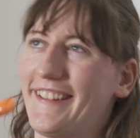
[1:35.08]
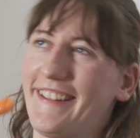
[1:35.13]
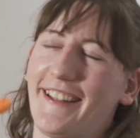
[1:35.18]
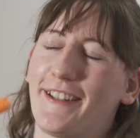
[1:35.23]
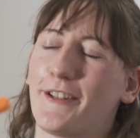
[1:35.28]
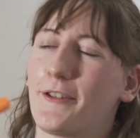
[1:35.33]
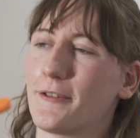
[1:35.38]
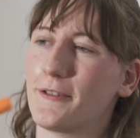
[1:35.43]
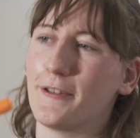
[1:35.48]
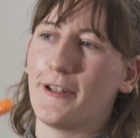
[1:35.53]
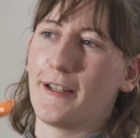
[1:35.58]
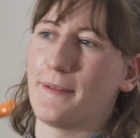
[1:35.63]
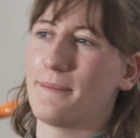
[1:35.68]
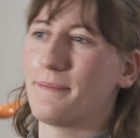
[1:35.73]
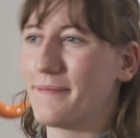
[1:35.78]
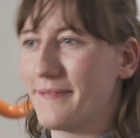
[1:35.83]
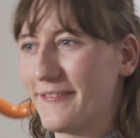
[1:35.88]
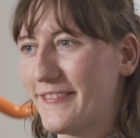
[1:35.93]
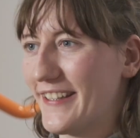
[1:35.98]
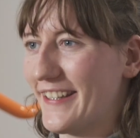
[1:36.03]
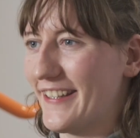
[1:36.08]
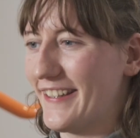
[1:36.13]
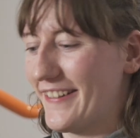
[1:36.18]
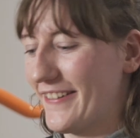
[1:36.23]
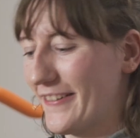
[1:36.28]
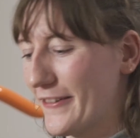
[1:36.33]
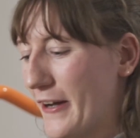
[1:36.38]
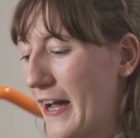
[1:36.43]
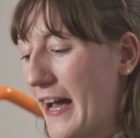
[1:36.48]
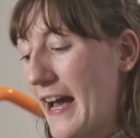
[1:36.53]
I grew up, you
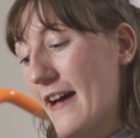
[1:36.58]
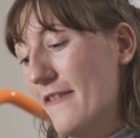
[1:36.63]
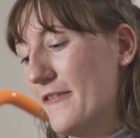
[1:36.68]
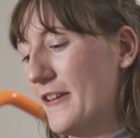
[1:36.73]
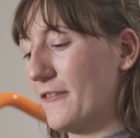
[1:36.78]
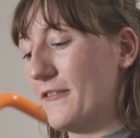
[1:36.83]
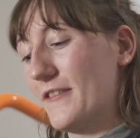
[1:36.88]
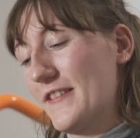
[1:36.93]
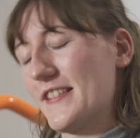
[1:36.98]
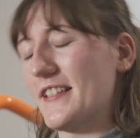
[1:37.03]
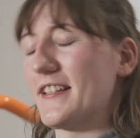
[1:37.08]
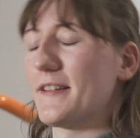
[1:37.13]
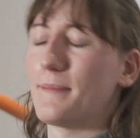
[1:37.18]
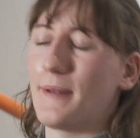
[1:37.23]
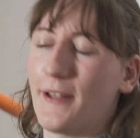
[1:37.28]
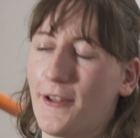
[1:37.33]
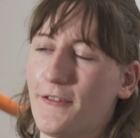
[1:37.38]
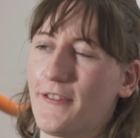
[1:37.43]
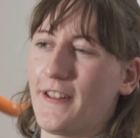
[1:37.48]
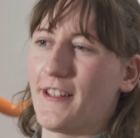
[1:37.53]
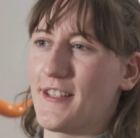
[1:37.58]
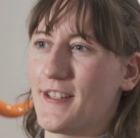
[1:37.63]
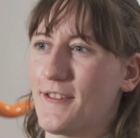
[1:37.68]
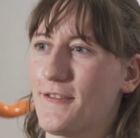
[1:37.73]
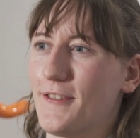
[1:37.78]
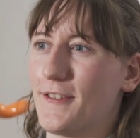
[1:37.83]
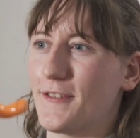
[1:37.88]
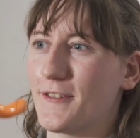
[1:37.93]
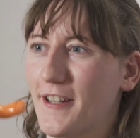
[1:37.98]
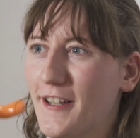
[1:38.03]
know, having visited Belfast a
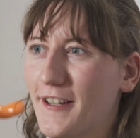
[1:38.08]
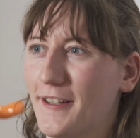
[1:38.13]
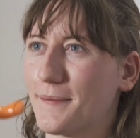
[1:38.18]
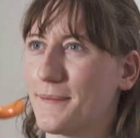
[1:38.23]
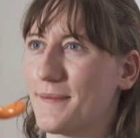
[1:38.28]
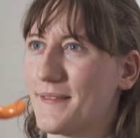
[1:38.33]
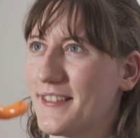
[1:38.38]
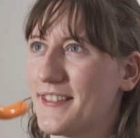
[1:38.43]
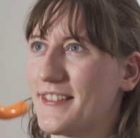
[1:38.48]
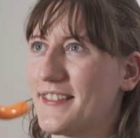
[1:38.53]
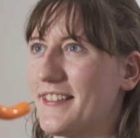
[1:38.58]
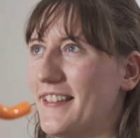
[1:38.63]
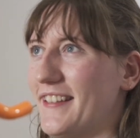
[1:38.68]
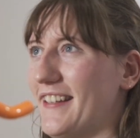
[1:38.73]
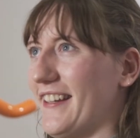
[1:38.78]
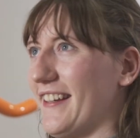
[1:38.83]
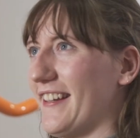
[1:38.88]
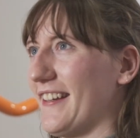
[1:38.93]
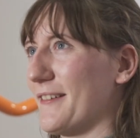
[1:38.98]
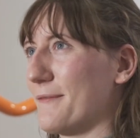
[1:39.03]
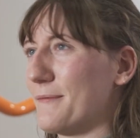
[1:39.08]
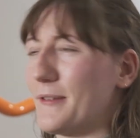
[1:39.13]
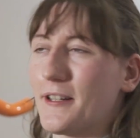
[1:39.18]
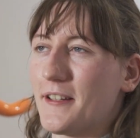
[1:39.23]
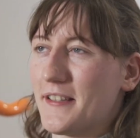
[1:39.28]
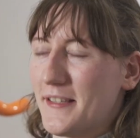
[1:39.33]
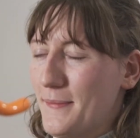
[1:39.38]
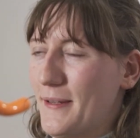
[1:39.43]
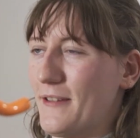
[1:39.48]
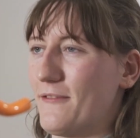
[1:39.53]
few times uh,
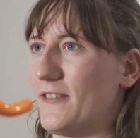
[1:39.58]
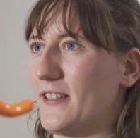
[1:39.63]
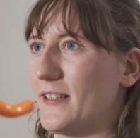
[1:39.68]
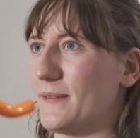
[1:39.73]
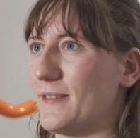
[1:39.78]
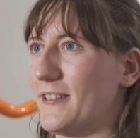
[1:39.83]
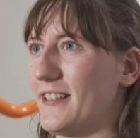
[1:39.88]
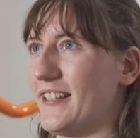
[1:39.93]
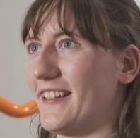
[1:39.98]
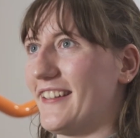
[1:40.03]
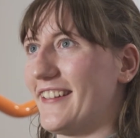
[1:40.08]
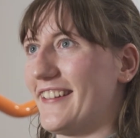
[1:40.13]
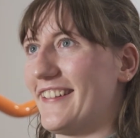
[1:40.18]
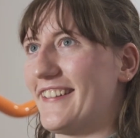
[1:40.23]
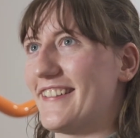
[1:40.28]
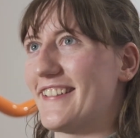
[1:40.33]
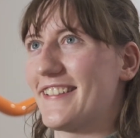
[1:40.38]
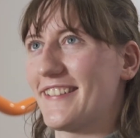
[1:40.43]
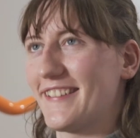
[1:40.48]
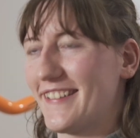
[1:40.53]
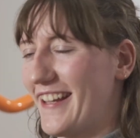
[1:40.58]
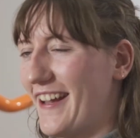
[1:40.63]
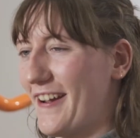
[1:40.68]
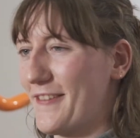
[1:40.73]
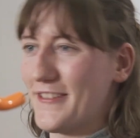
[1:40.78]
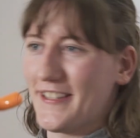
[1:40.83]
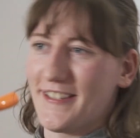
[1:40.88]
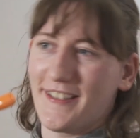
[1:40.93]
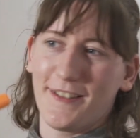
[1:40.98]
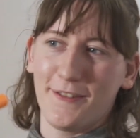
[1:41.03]
because of my family, and
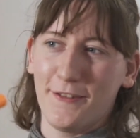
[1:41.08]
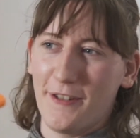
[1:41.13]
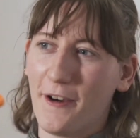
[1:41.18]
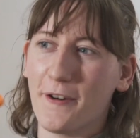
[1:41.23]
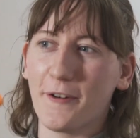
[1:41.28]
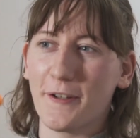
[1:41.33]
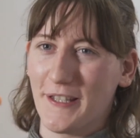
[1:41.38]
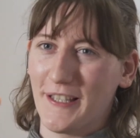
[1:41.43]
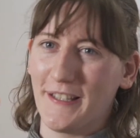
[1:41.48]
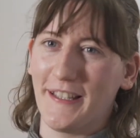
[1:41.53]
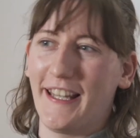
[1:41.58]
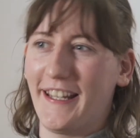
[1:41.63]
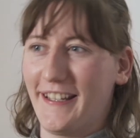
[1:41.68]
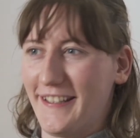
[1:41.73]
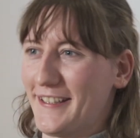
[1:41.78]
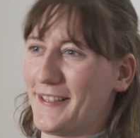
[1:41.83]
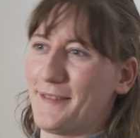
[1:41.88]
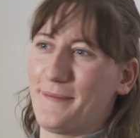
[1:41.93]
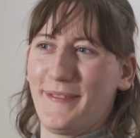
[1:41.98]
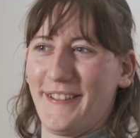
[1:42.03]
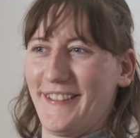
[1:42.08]
obviously you know the Lanyon